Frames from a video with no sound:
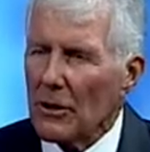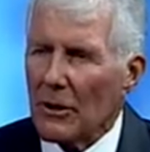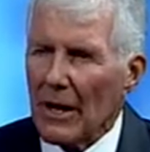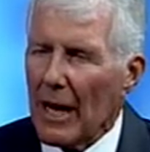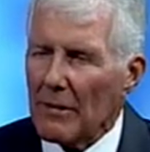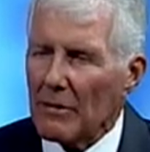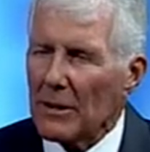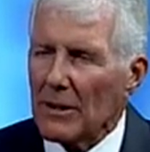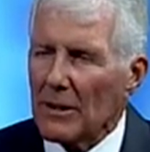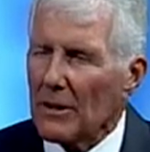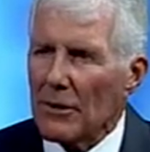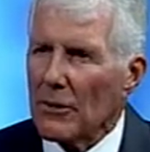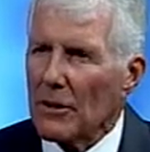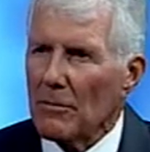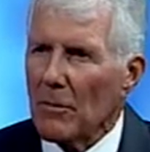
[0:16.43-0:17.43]
absolutely
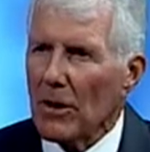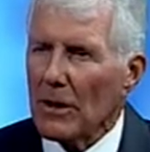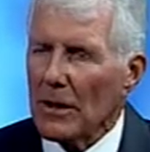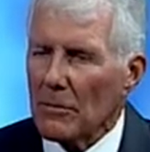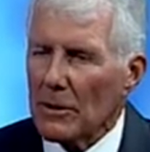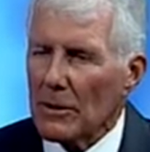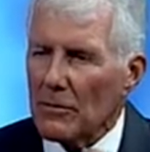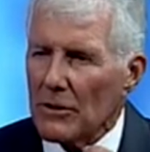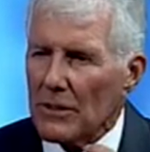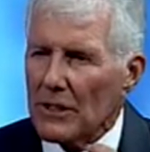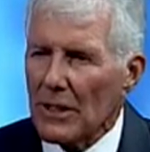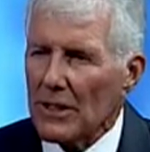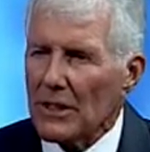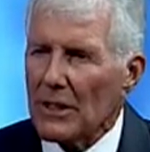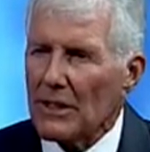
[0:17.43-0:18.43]
remarkable
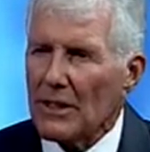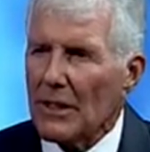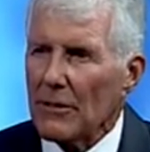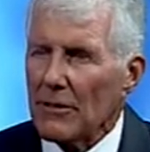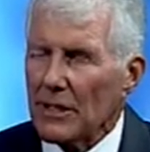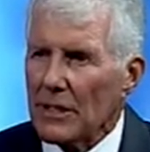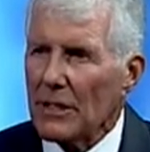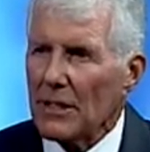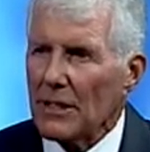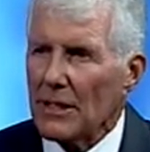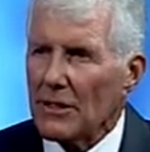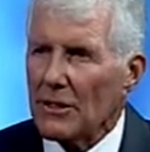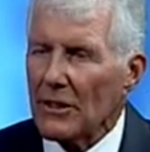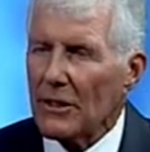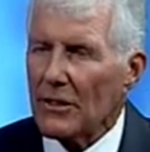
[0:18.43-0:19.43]
resilience and
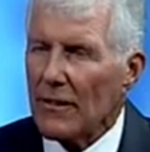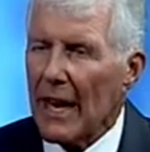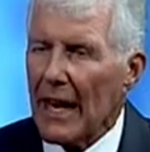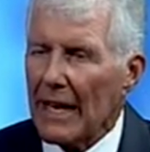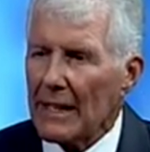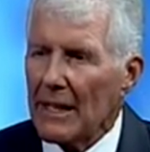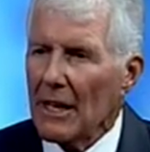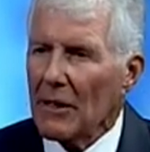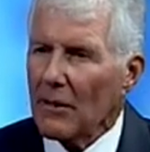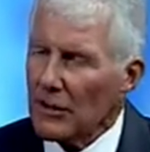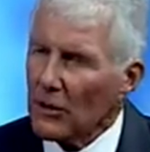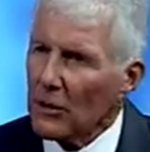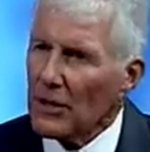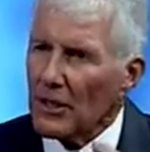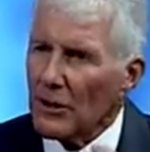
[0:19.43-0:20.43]
resistance to the fact
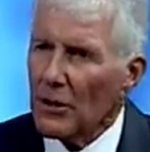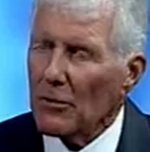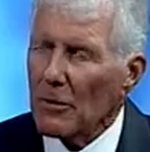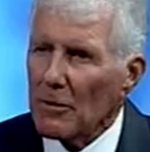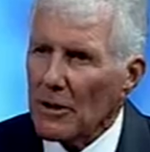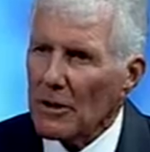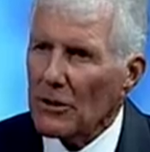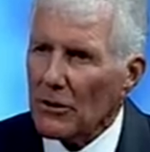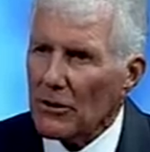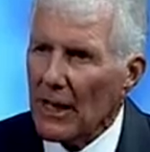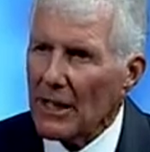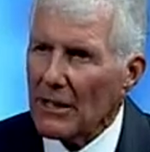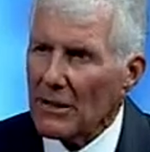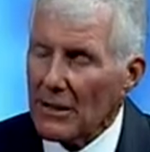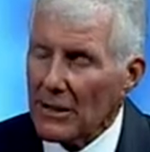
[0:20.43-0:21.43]
during the Cuban Missile
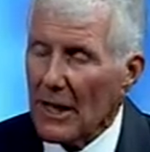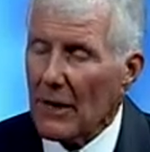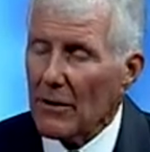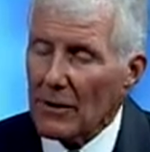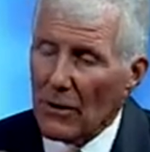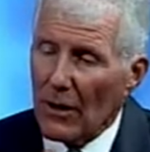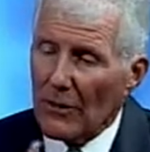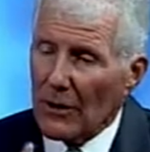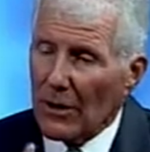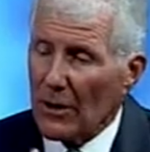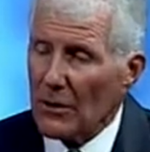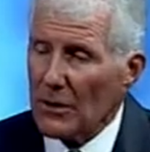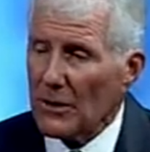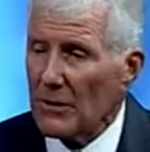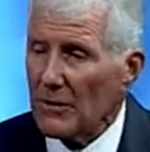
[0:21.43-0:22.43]
Crisis, and I was off the
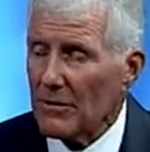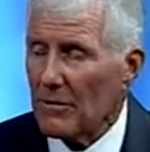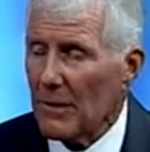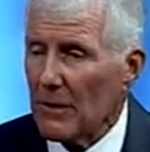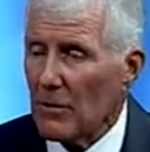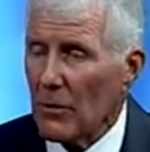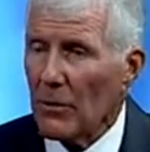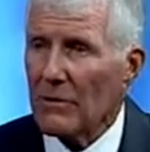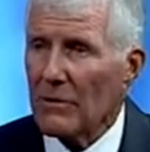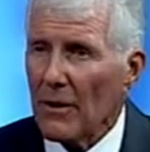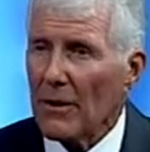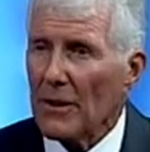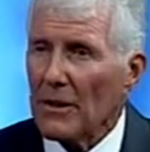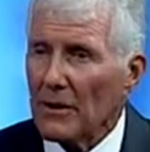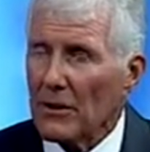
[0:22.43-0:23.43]
coast of Mayport,
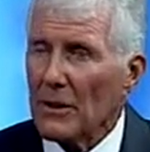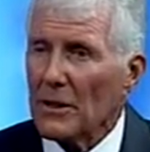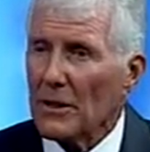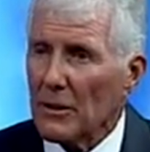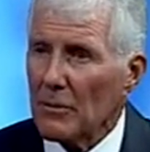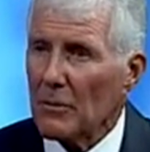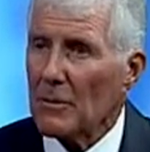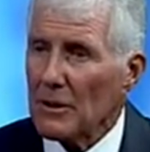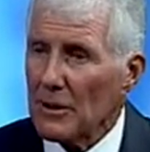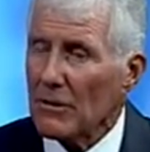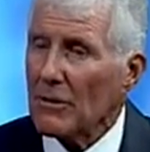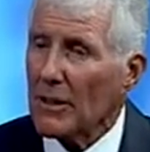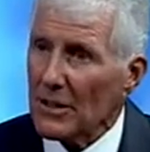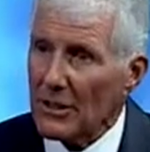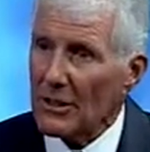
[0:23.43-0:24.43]
Florida during the Cuban Missile
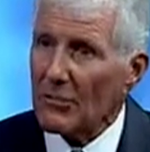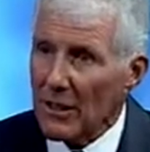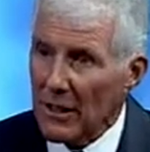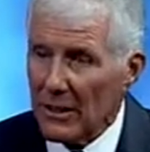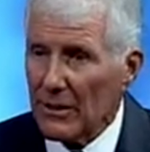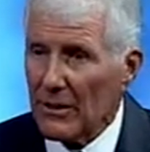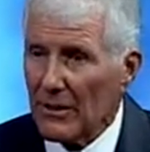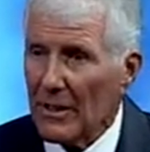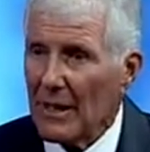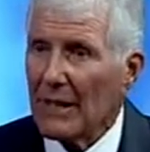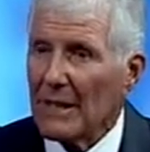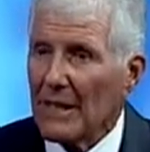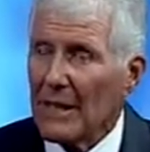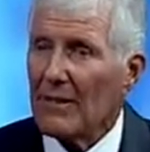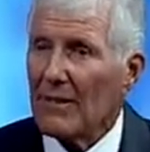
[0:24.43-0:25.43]
Crisis, ready to
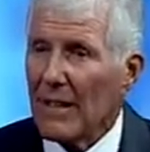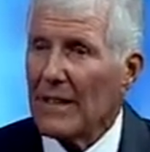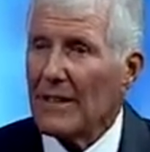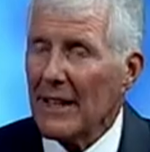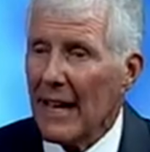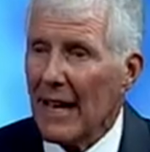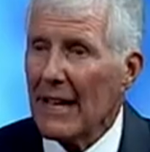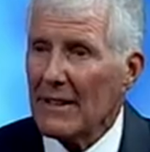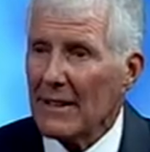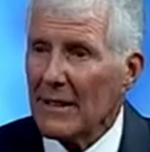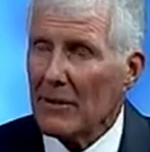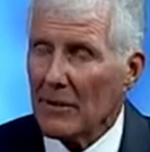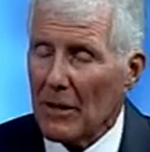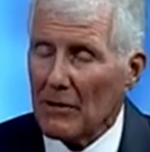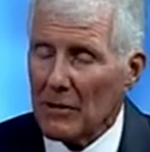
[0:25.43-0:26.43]
invade the island.
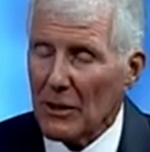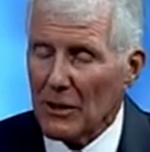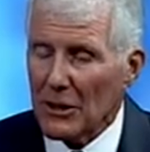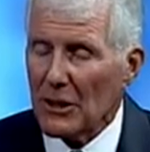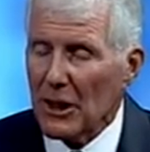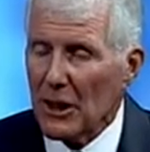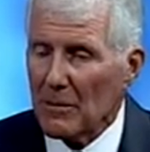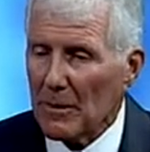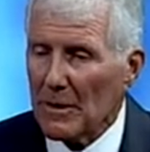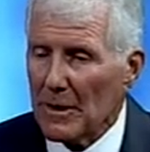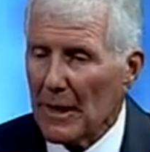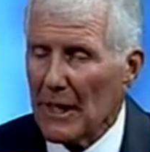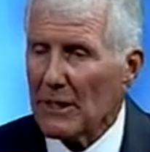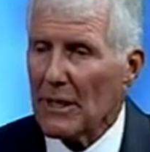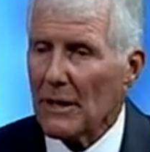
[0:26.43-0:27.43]
I was on a ship in
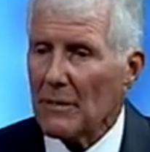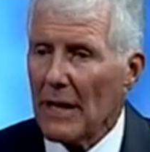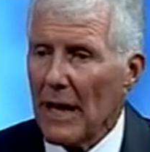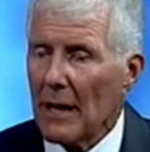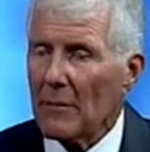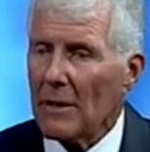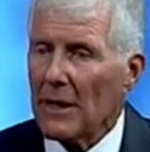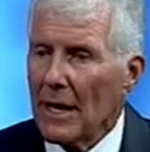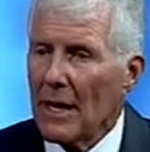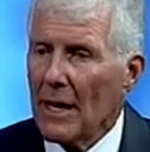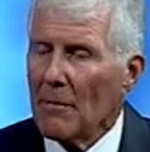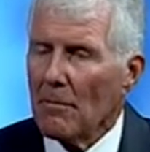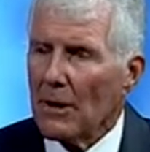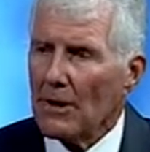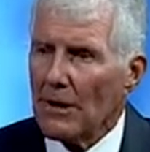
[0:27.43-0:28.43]
case something happened.
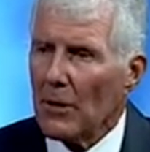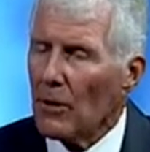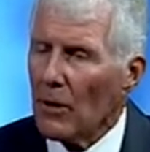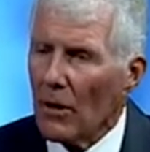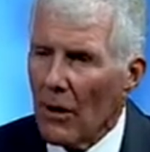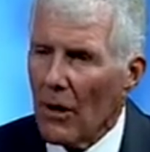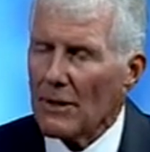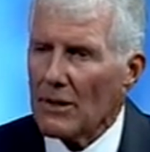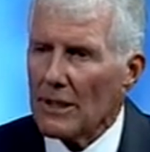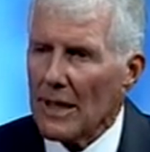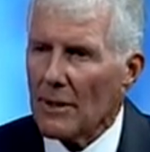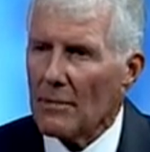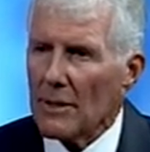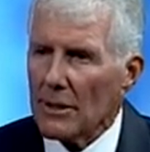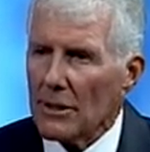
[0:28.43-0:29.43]
But there were hawks in that
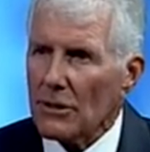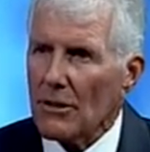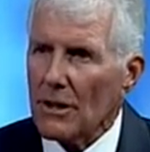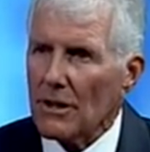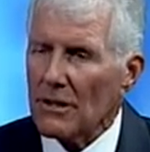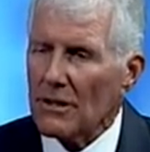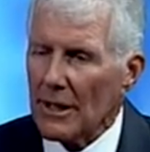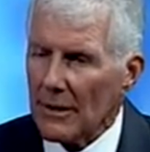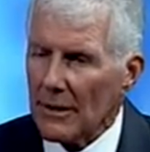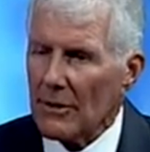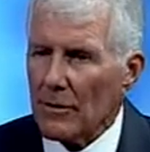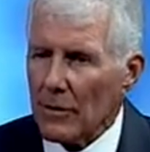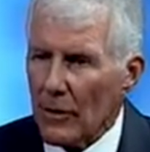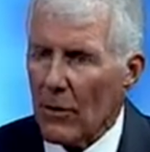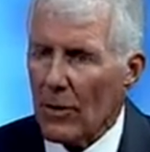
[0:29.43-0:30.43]
administration that they
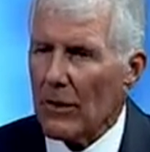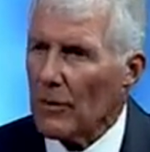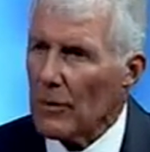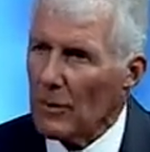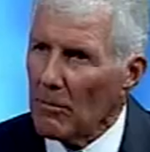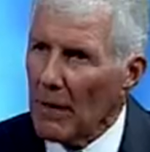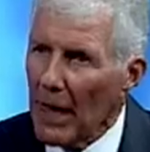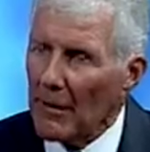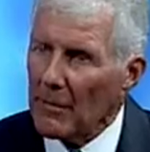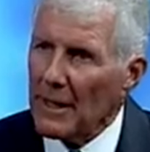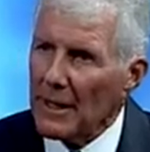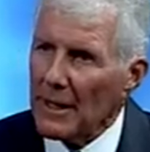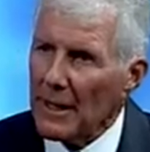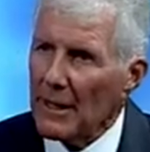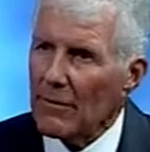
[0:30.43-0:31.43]
were calling for the
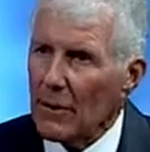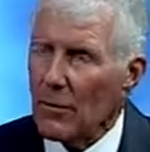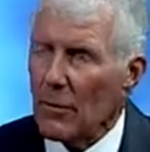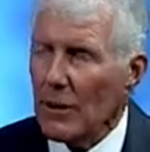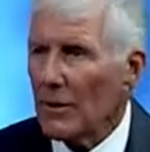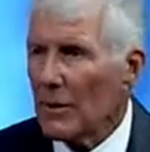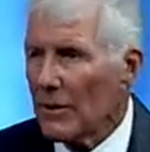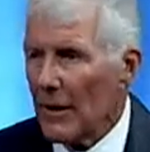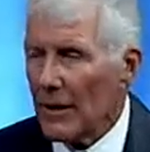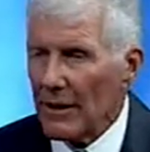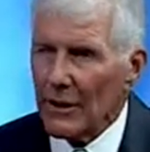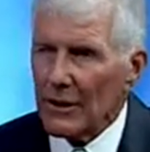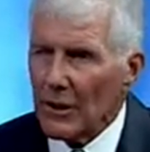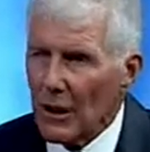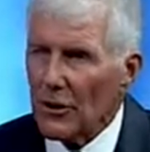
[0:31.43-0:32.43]
bombing, if you will,
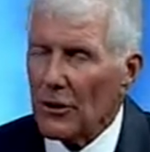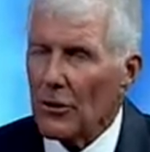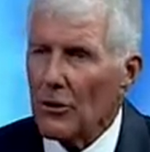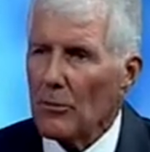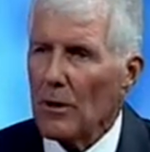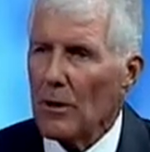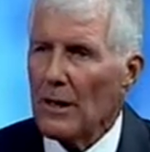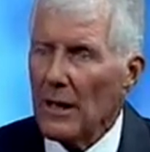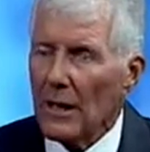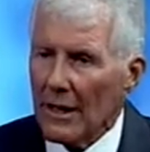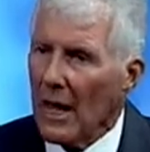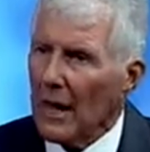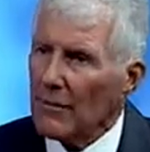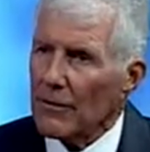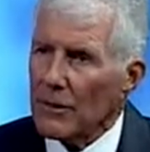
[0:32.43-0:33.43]
in Cuba,
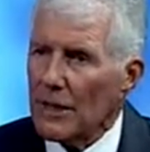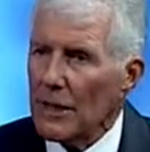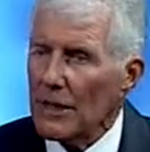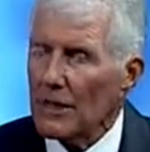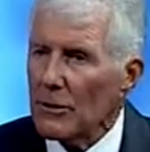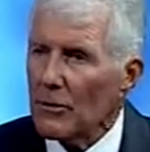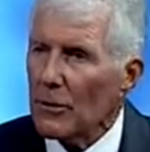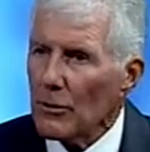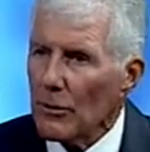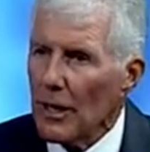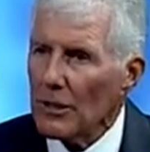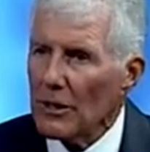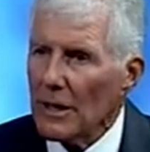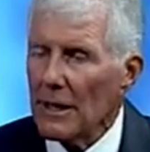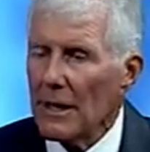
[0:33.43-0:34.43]
confrontation with
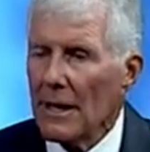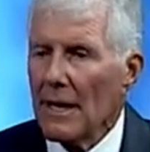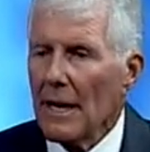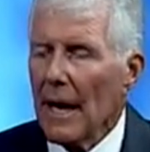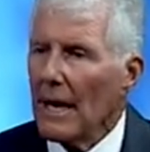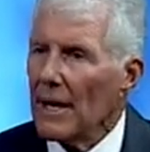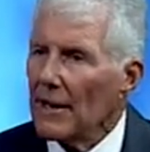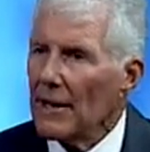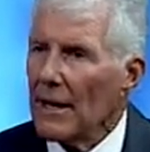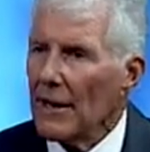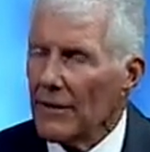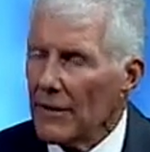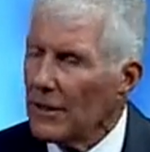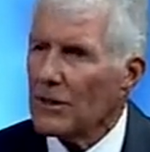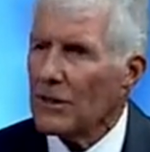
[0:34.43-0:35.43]
Russia, and
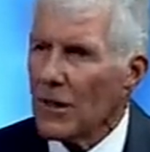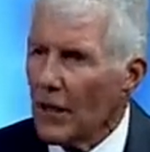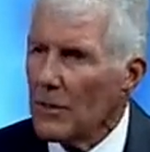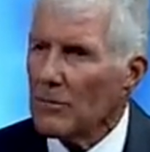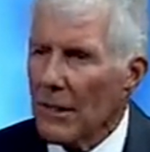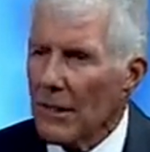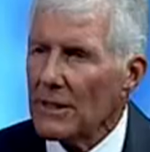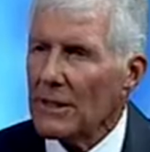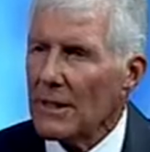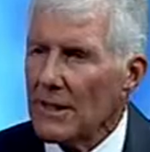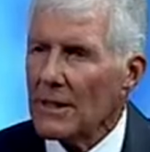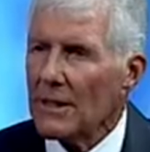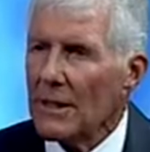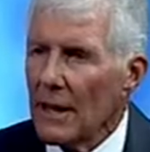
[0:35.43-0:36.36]
this young president